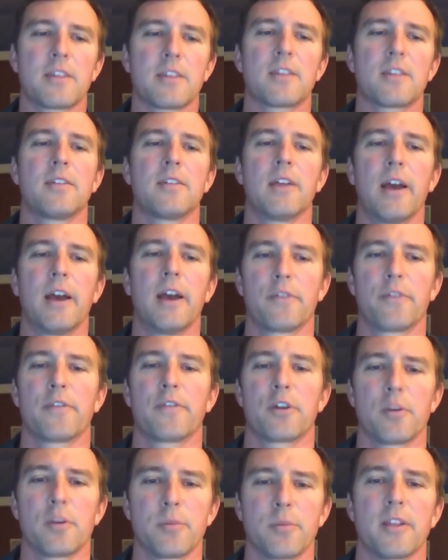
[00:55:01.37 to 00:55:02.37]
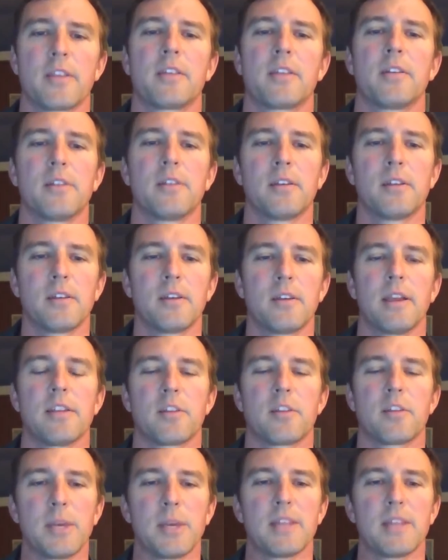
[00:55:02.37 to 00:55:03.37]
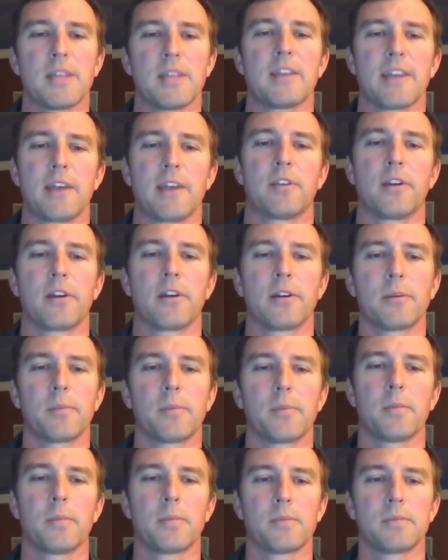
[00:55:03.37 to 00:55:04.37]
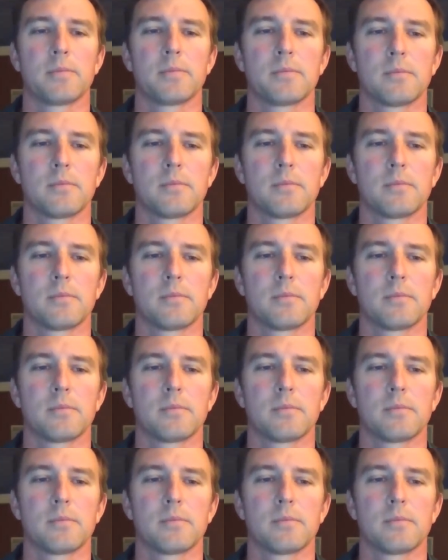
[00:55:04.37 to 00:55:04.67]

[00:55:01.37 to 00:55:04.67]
they do test other vertebrates and species out there.